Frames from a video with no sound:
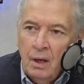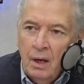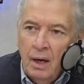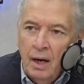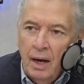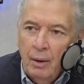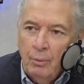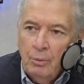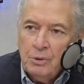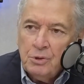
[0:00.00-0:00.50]

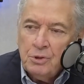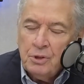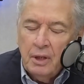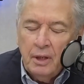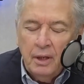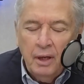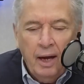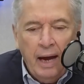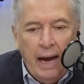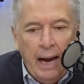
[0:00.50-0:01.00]
I would
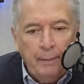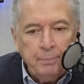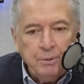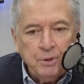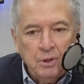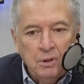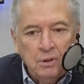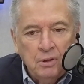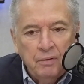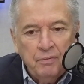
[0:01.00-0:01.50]
say,
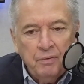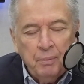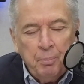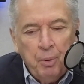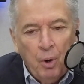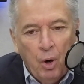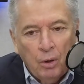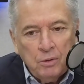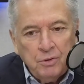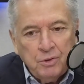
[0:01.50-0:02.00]
absent of the
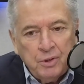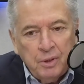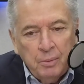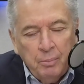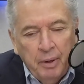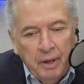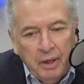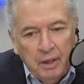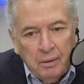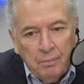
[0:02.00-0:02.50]
parts to
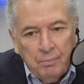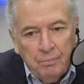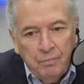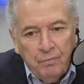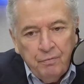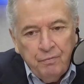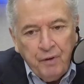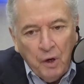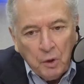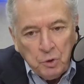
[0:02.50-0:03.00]
make it
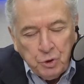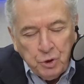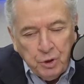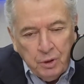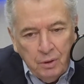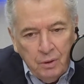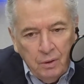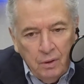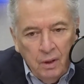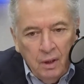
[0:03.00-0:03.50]

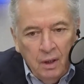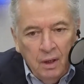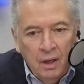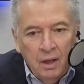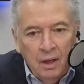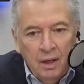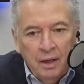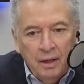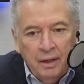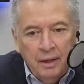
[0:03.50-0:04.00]
functional,
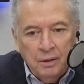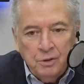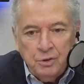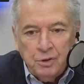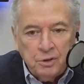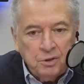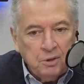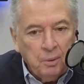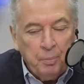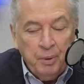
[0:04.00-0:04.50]
it's
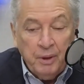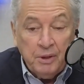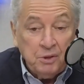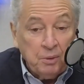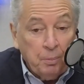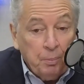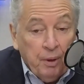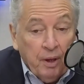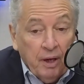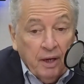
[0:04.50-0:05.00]
just a piece
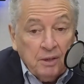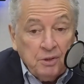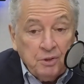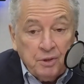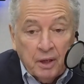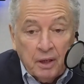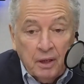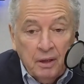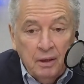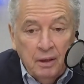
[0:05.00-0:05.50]
of
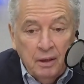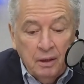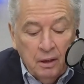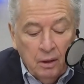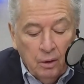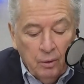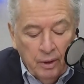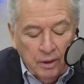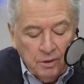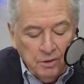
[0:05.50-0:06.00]
plastic. You
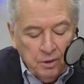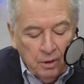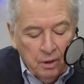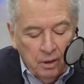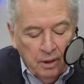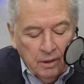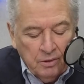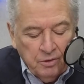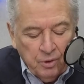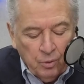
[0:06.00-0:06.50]
know, it's a
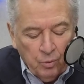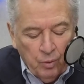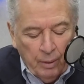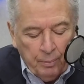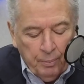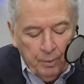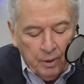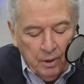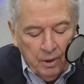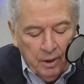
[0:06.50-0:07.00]
it's a
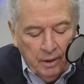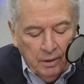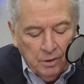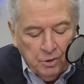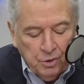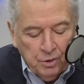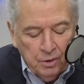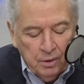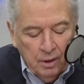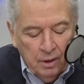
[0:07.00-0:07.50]

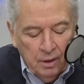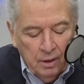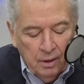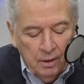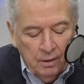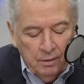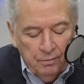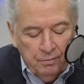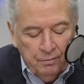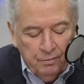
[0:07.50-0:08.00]
replication
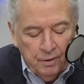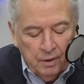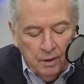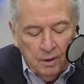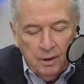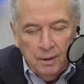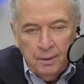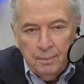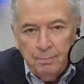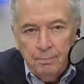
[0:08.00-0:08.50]
of
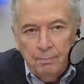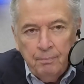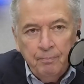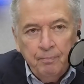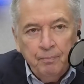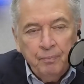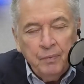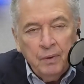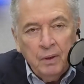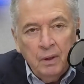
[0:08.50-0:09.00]
um,
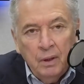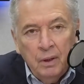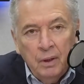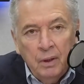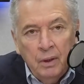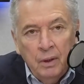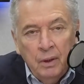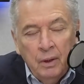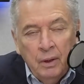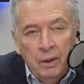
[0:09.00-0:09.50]

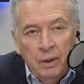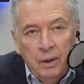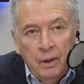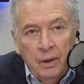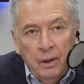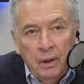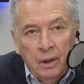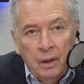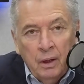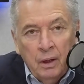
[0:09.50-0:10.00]

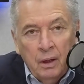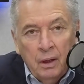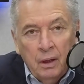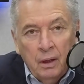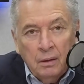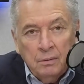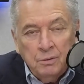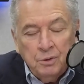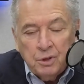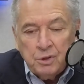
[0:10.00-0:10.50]

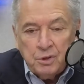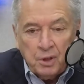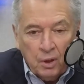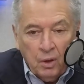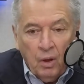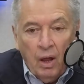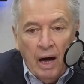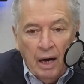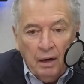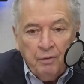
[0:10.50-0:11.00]
uh, just a
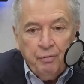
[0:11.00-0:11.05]
Glock